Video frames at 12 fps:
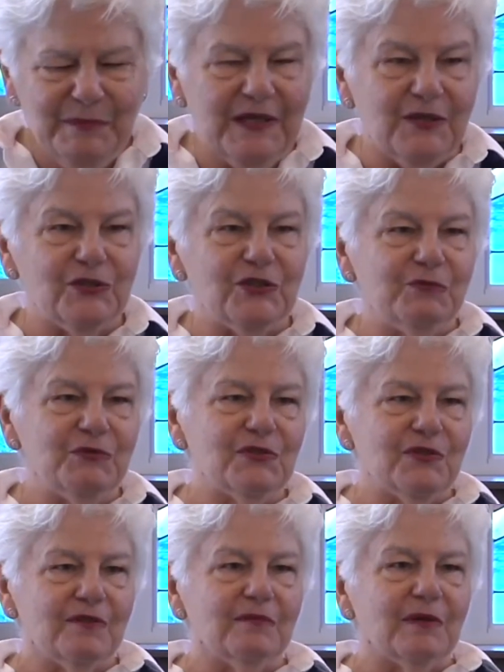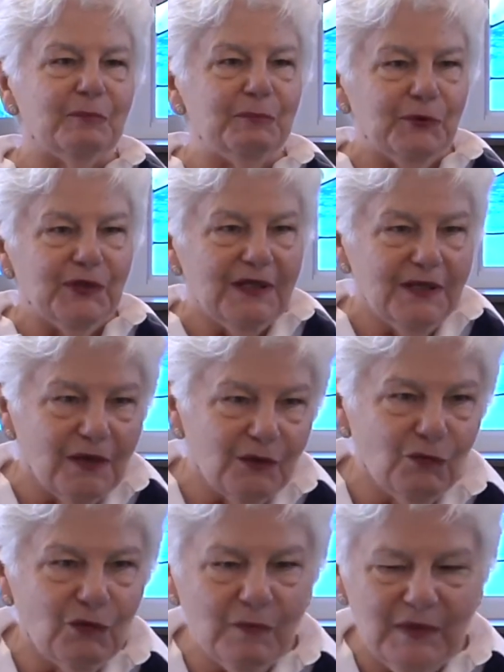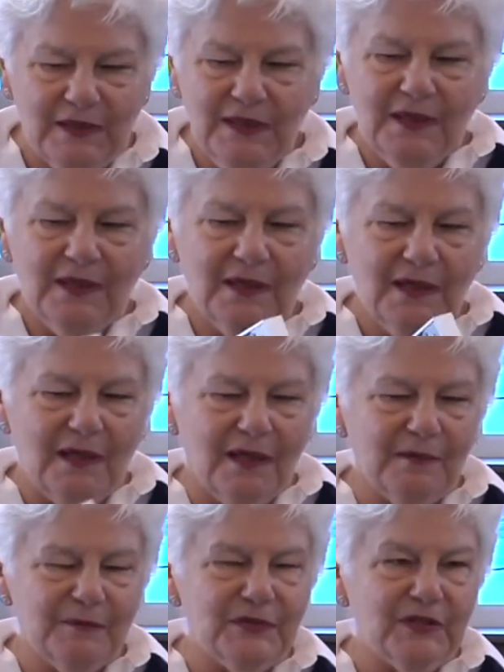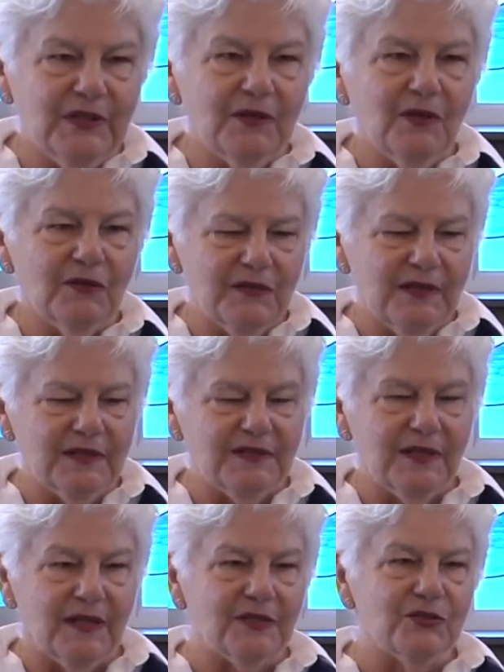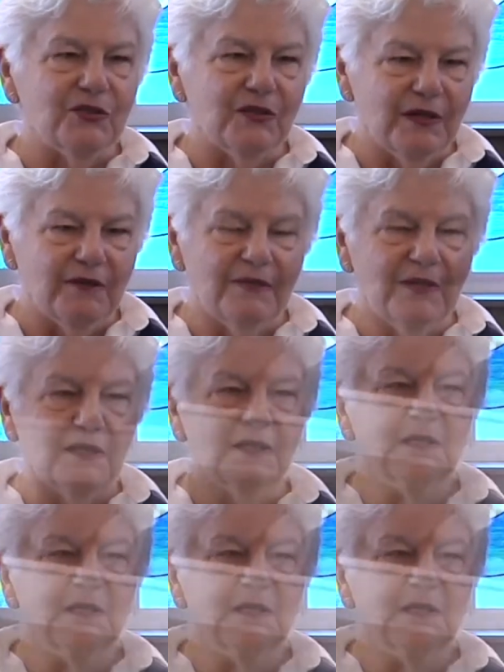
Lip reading: because she was a pretty young woman, she caught the attention of a